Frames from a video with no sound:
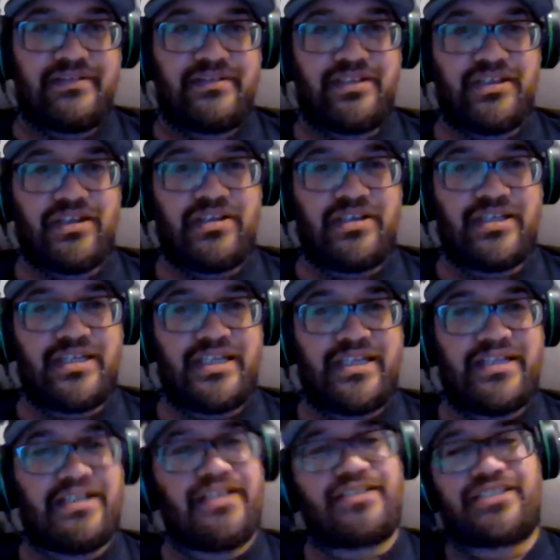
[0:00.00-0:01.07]
You know,
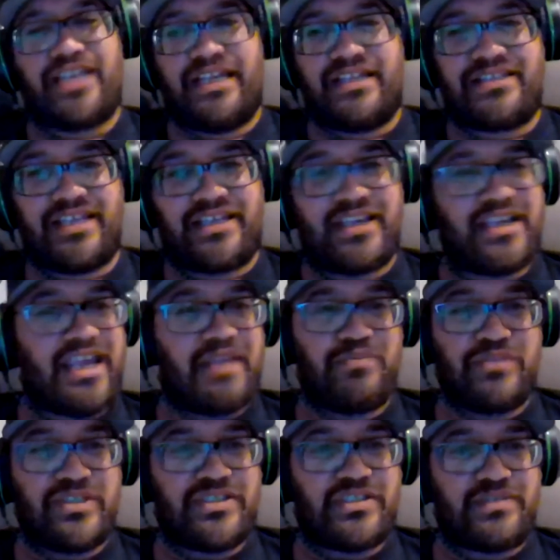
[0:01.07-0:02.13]
it's going to take a
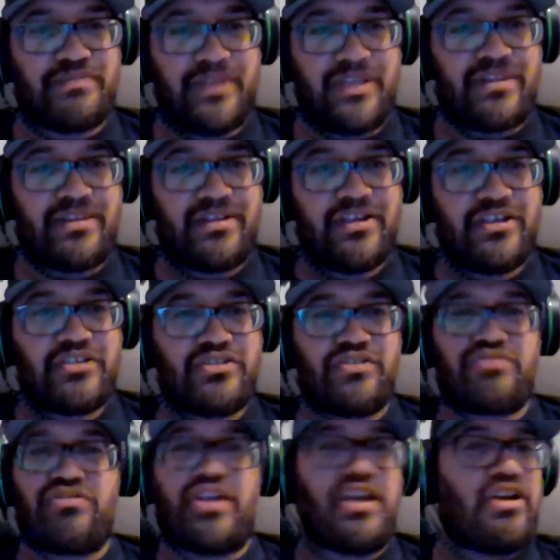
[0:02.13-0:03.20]
Cameron Smith
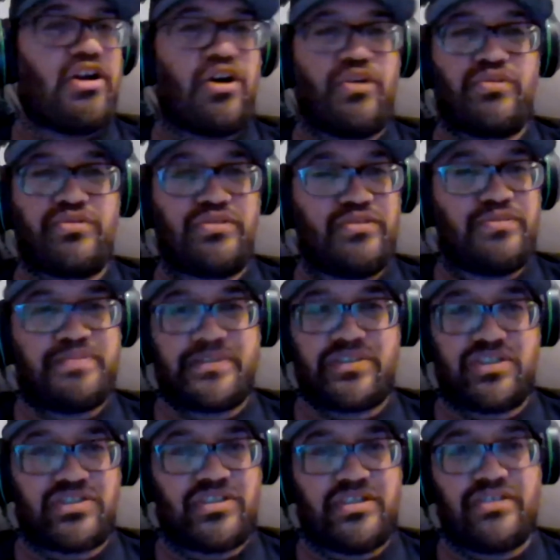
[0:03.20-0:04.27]
to create a whole new
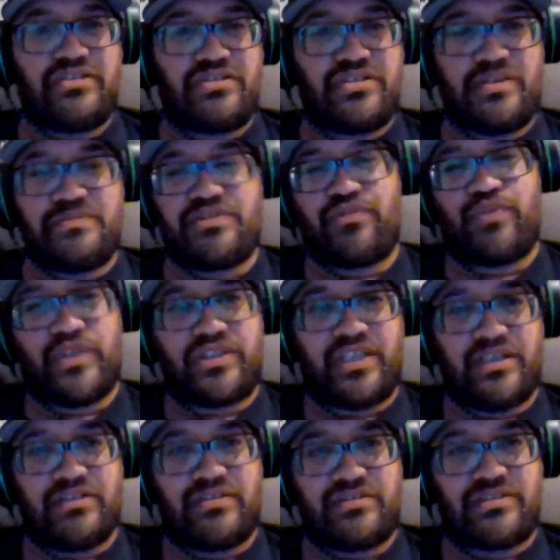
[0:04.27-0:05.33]
position in terms of what
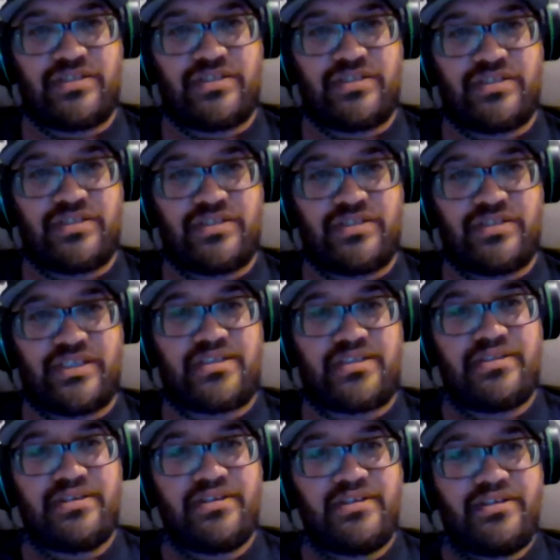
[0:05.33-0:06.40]
that looks like.
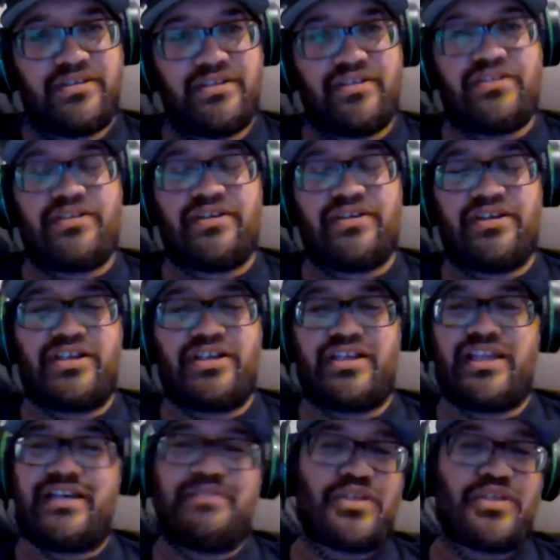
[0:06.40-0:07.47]
You know,
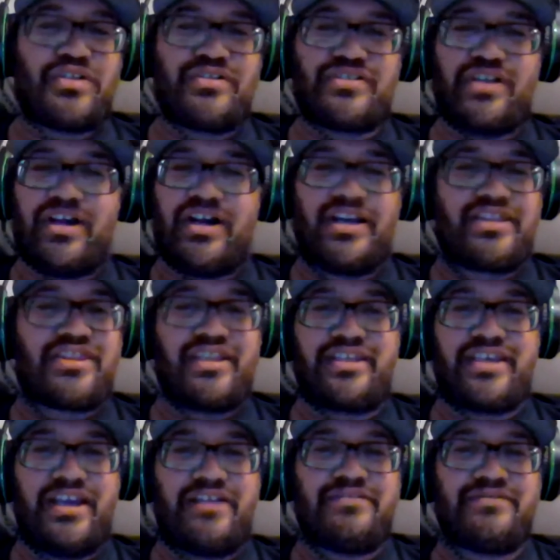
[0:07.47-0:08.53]
and because I
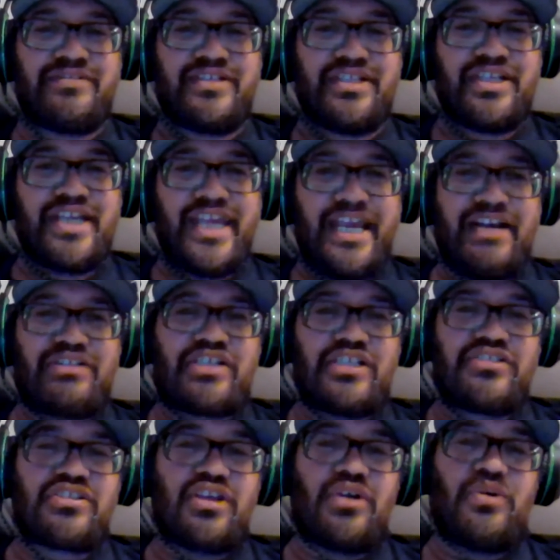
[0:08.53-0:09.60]
think our
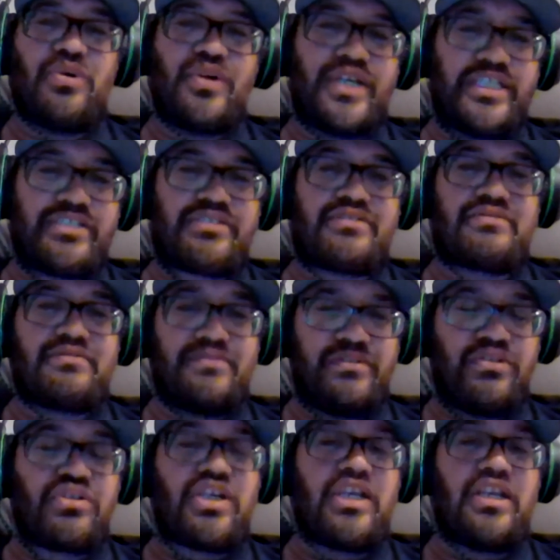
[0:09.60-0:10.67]
kids are always
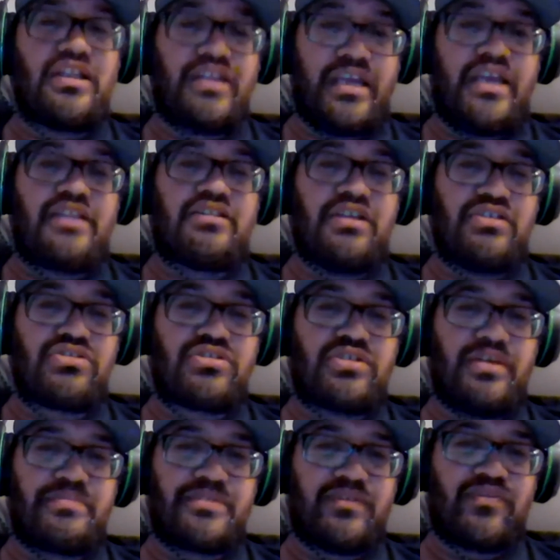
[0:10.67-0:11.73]
looking at those
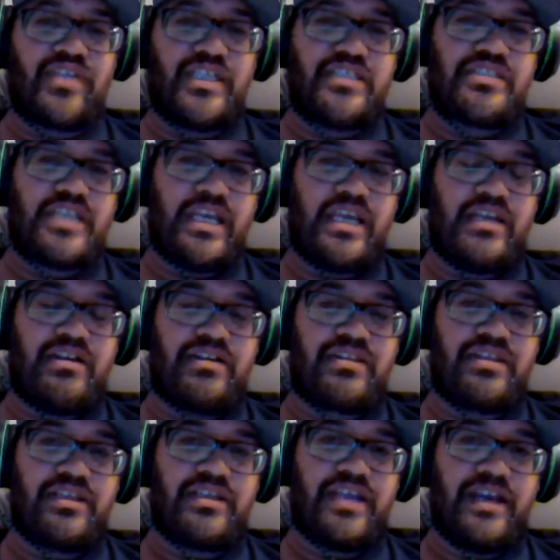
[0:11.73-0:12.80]
types of things, and I
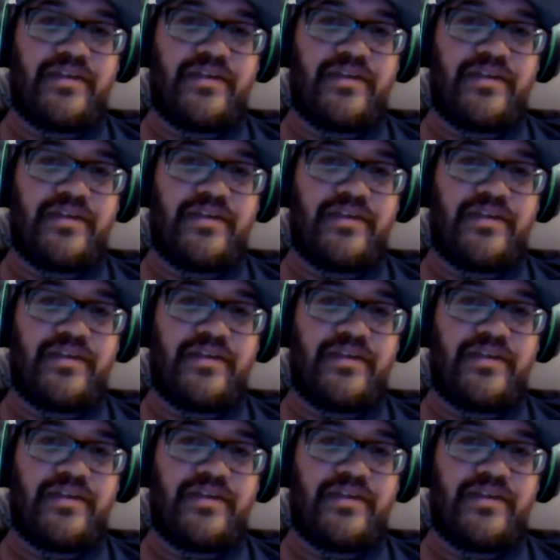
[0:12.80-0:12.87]
think